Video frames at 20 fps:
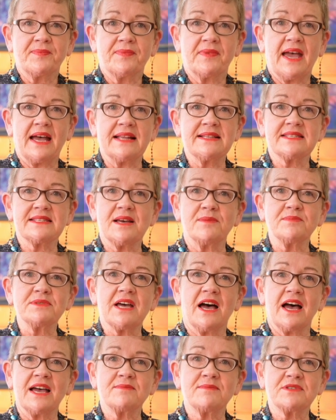And
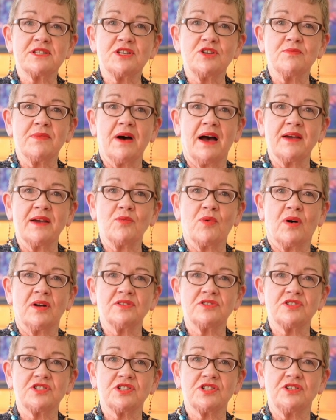sometimes you might
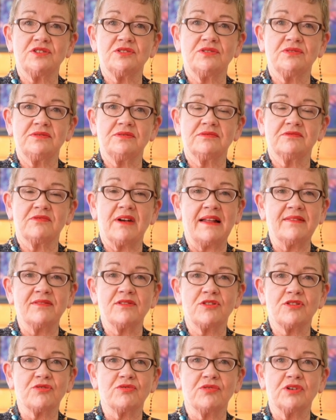want to run
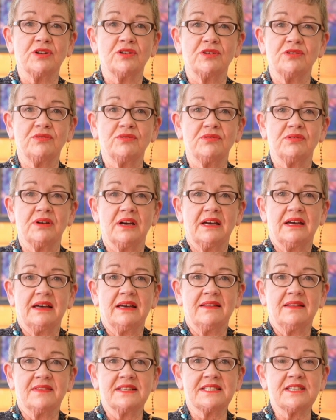through
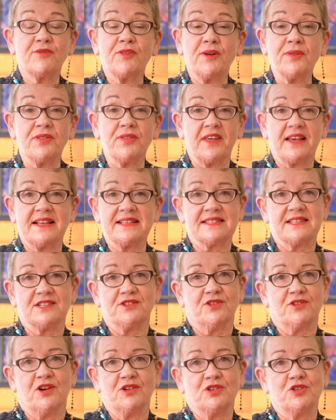the different things that
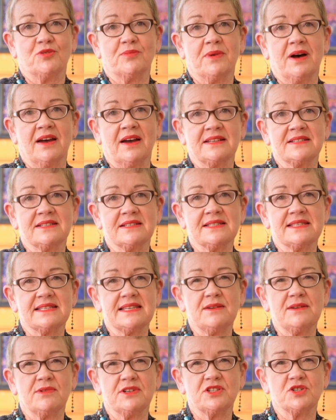are on your mind and
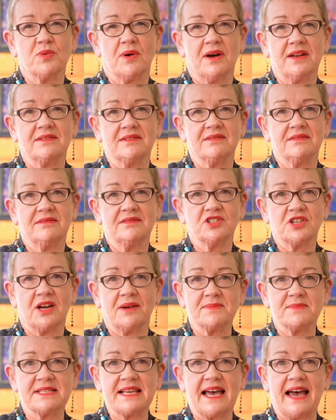see which one
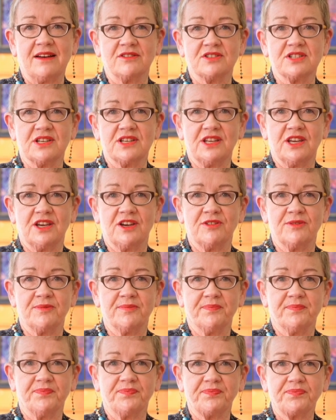jumps out at you.
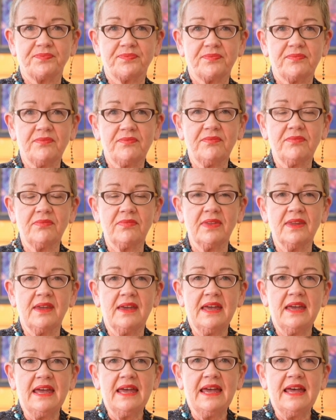
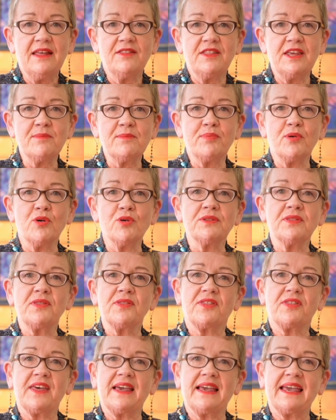The
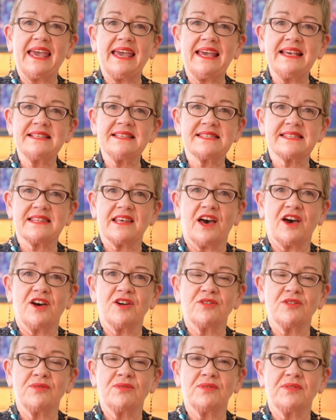important thing is,
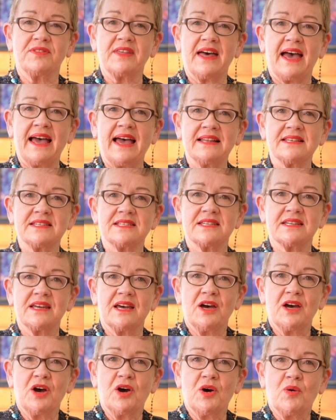though, that
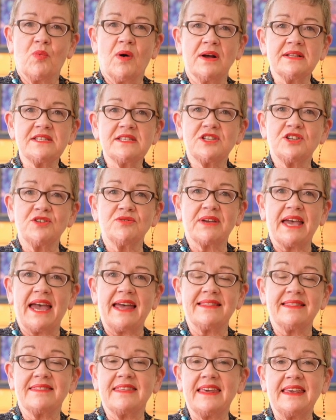once you
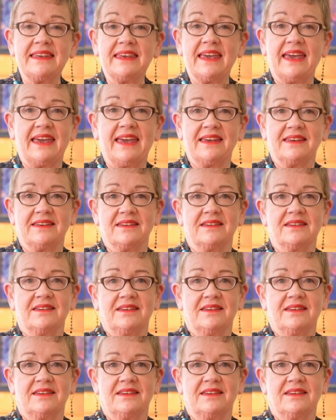get thinking